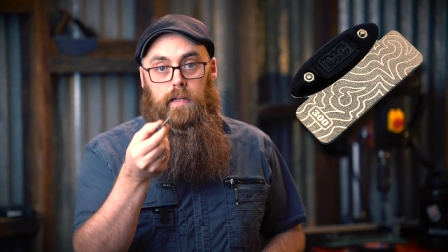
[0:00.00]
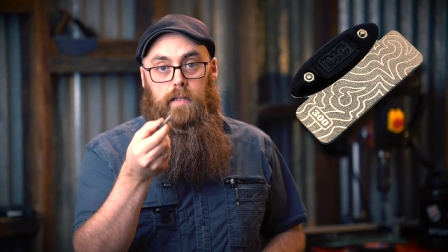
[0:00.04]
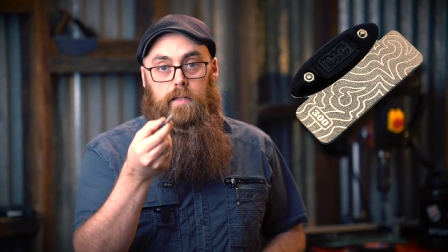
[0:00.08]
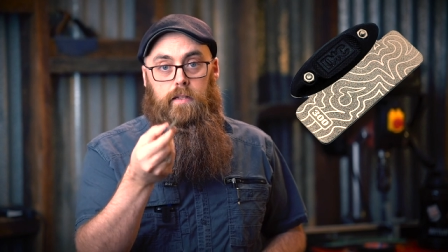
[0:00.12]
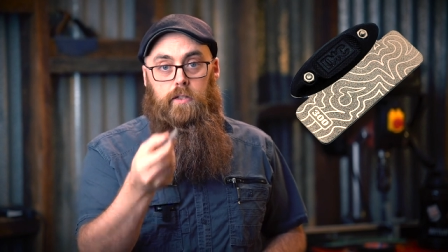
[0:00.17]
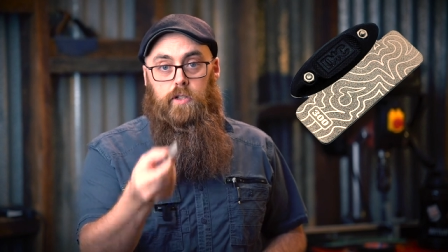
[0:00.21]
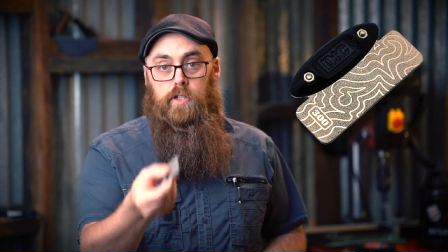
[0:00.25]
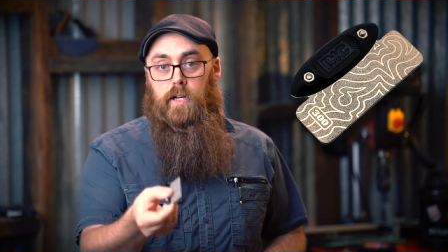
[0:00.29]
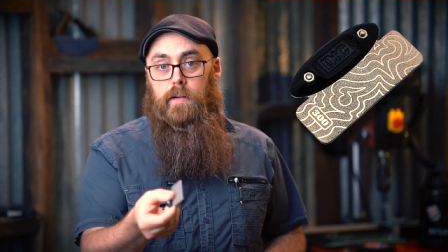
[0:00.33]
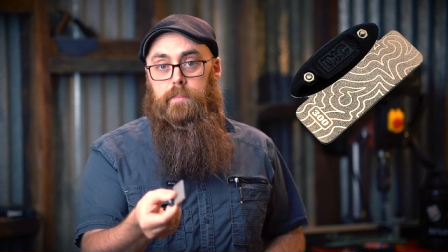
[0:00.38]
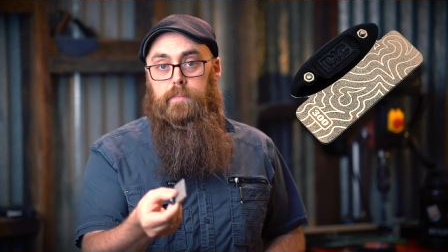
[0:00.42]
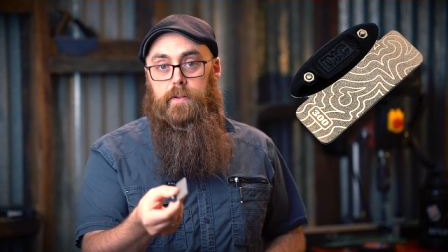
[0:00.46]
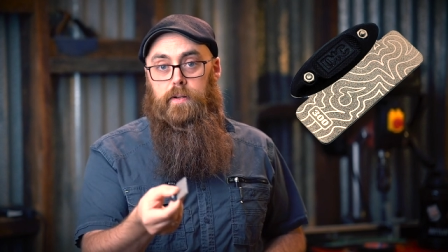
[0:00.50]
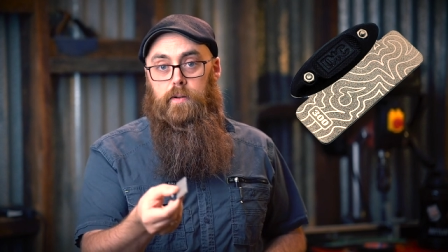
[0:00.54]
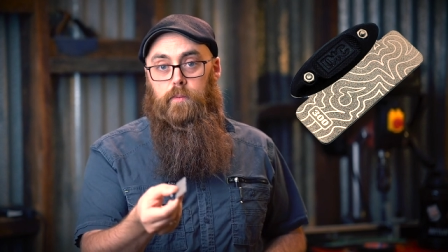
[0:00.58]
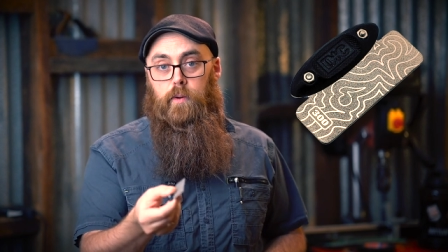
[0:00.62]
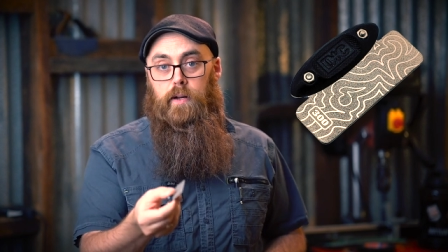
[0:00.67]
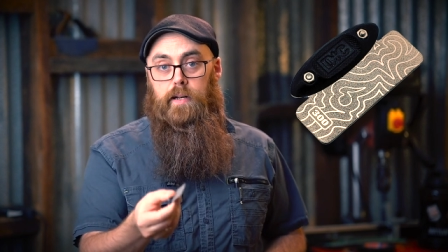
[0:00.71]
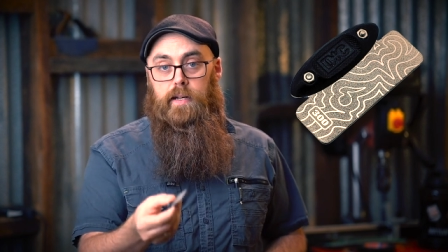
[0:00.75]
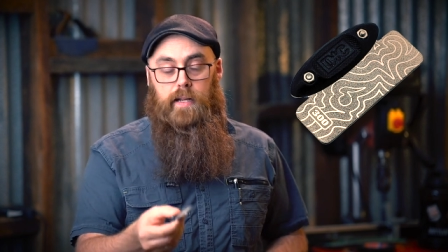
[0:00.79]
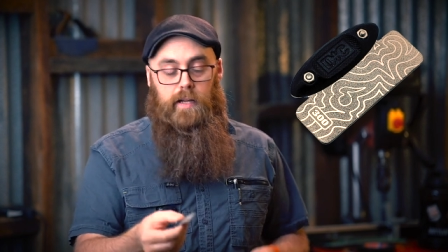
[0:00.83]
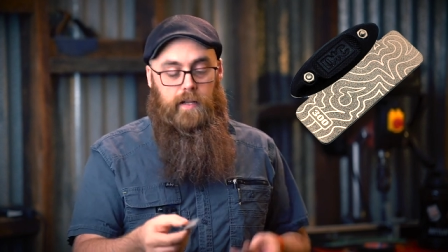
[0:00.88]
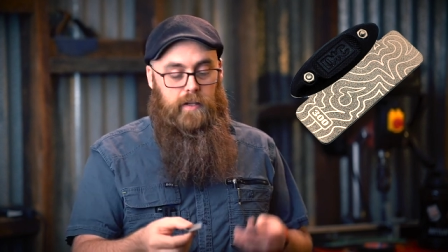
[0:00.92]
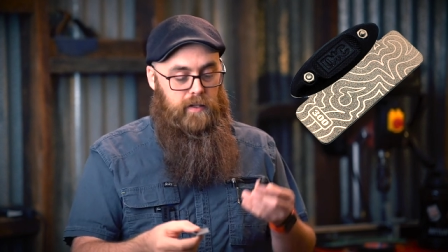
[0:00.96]
the sharpener in
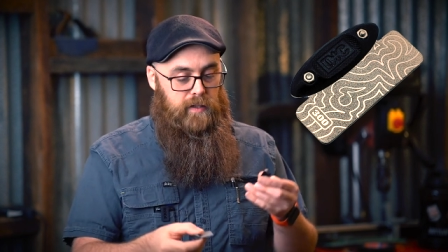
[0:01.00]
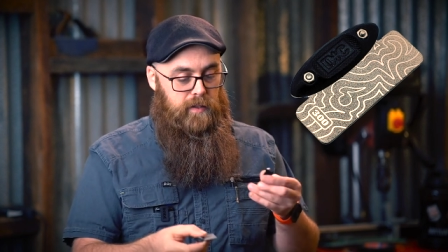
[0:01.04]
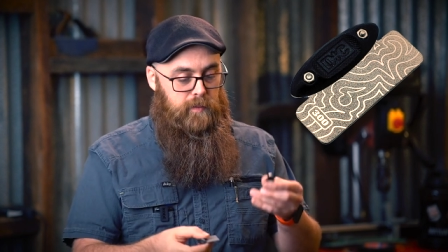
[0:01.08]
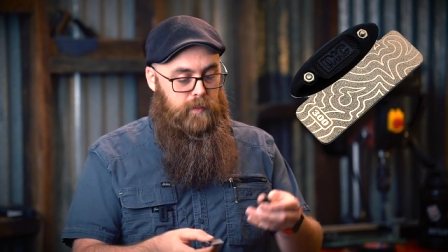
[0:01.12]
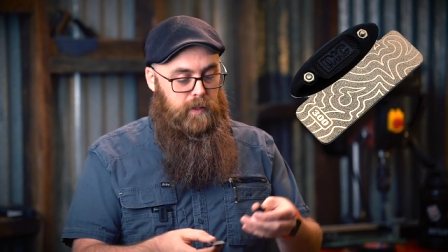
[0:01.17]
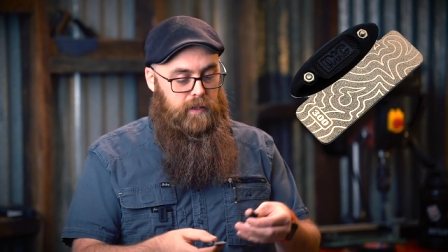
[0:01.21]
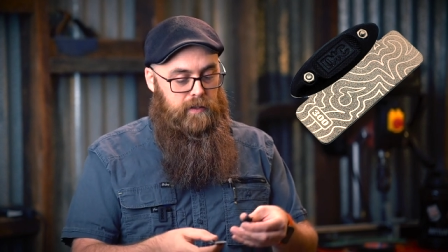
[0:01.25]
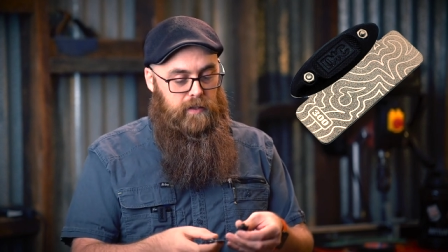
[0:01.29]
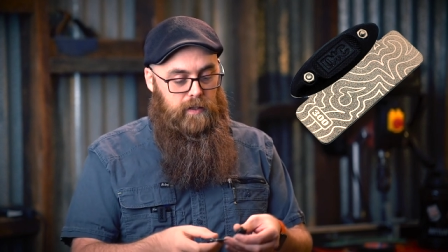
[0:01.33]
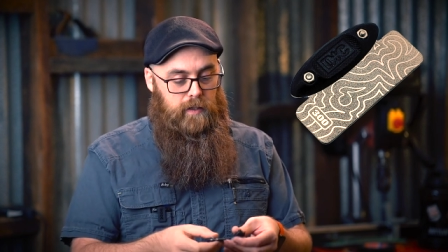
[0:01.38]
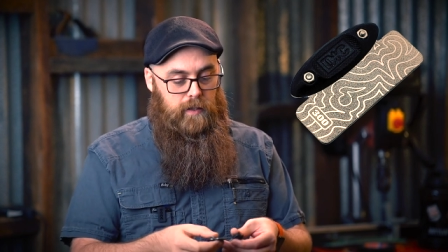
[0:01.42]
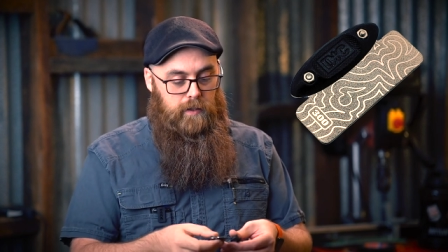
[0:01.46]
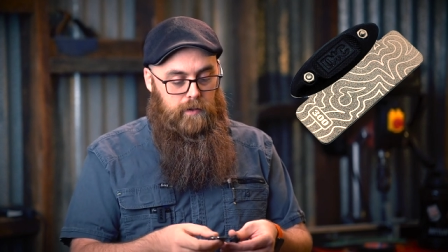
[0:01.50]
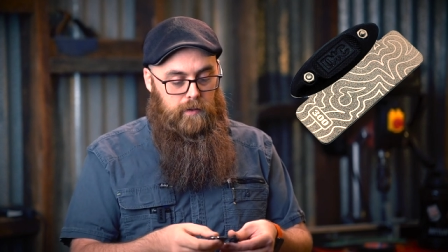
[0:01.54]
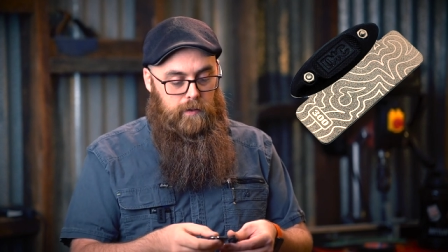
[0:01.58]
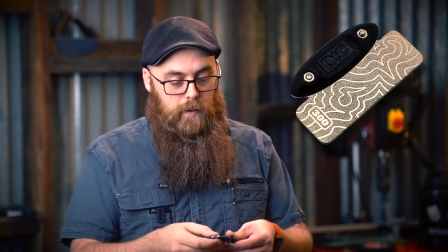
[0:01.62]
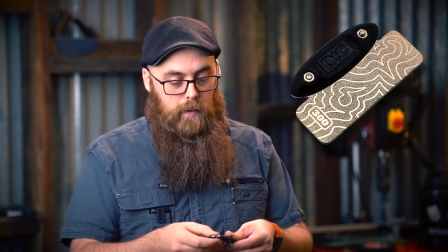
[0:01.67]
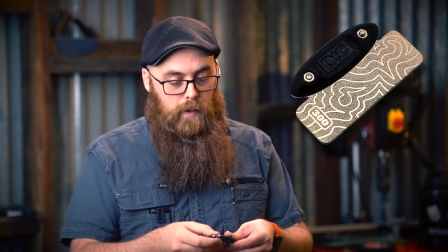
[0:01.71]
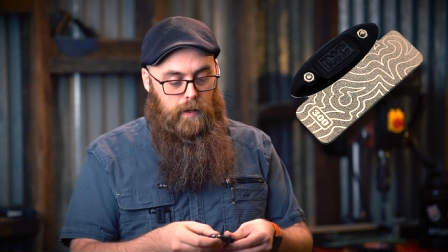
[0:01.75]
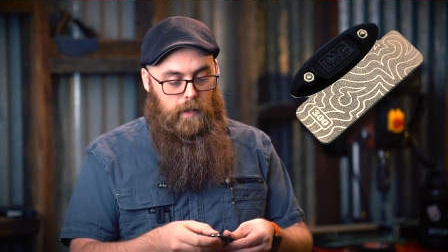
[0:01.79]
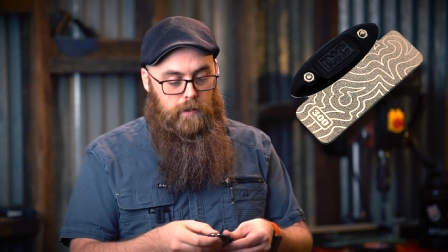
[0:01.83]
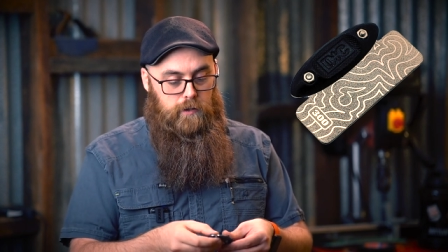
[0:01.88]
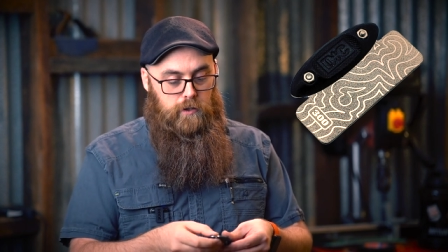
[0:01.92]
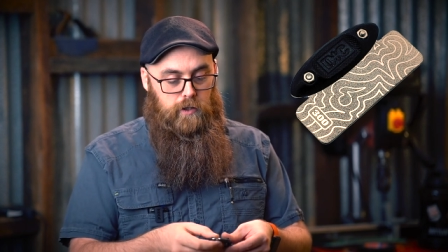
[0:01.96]
one hand and the bit in the other
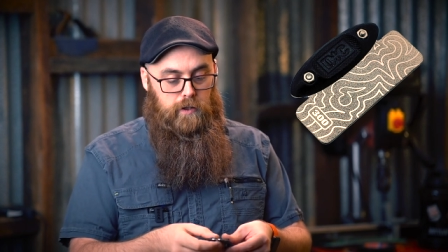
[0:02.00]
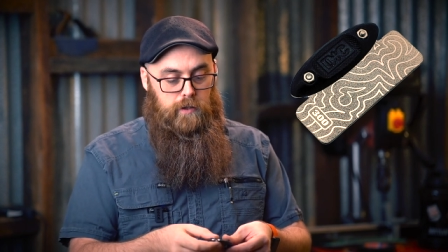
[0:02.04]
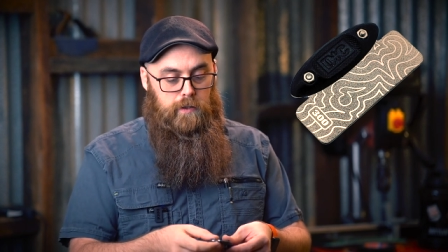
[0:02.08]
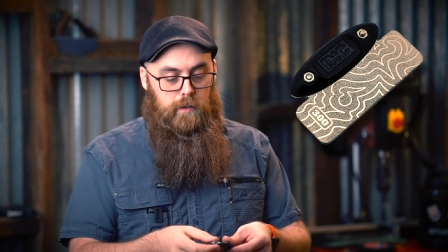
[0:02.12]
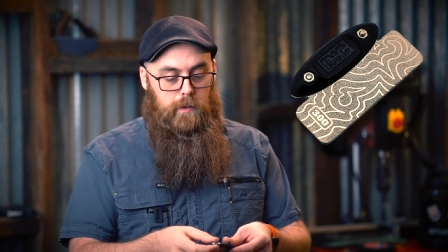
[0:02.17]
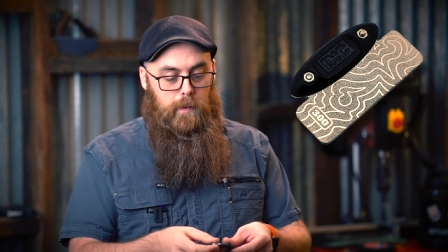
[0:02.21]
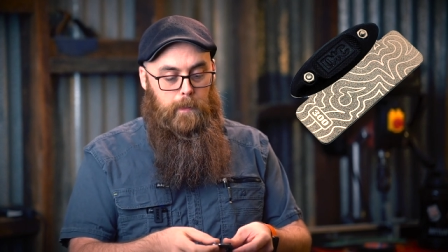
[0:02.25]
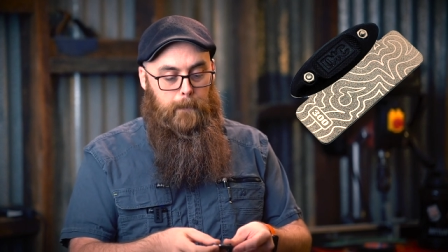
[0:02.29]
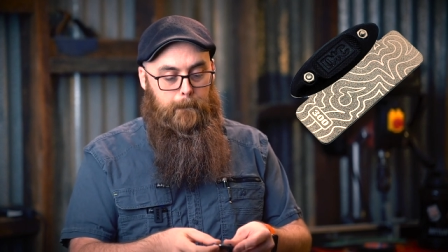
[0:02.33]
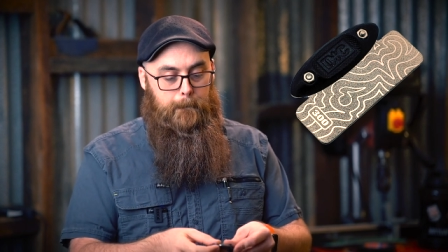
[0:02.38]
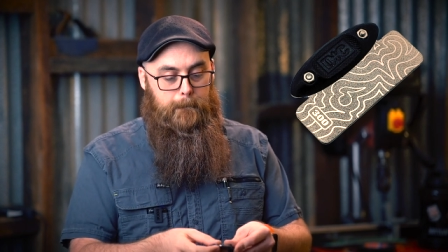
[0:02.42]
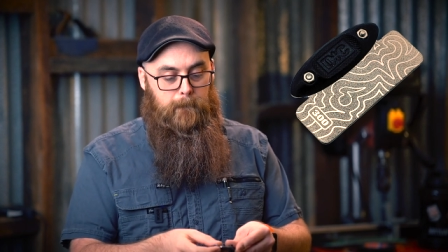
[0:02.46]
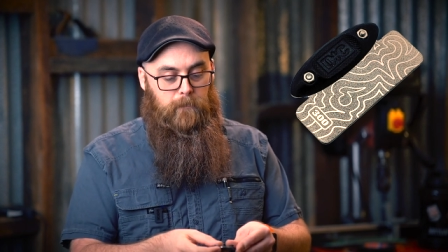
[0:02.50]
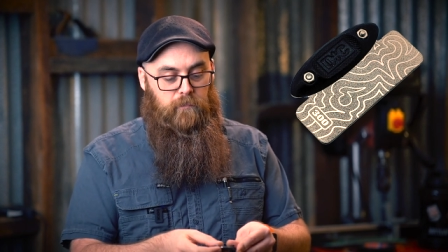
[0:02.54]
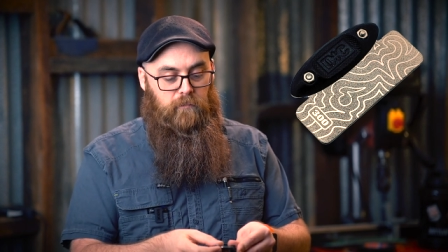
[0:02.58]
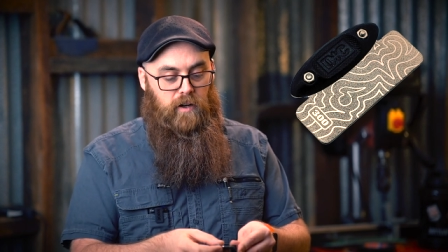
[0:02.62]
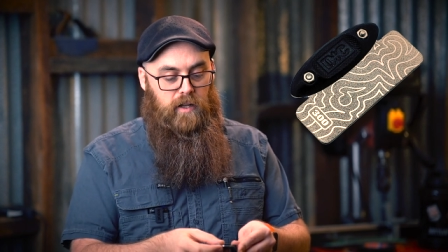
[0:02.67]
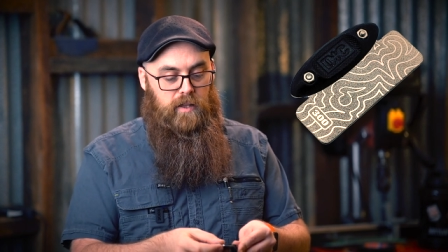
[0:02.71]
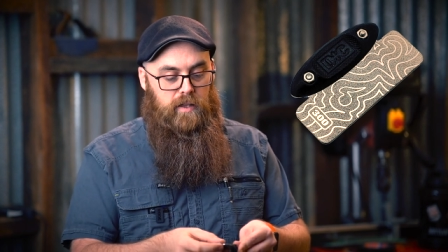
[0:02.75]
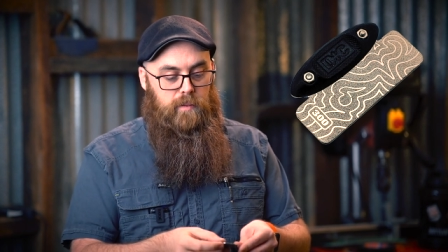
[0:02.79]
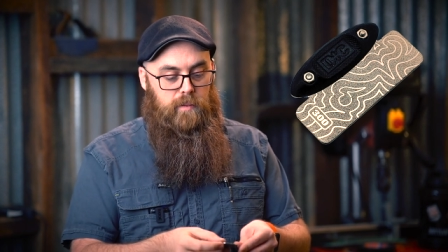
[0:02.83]
and just run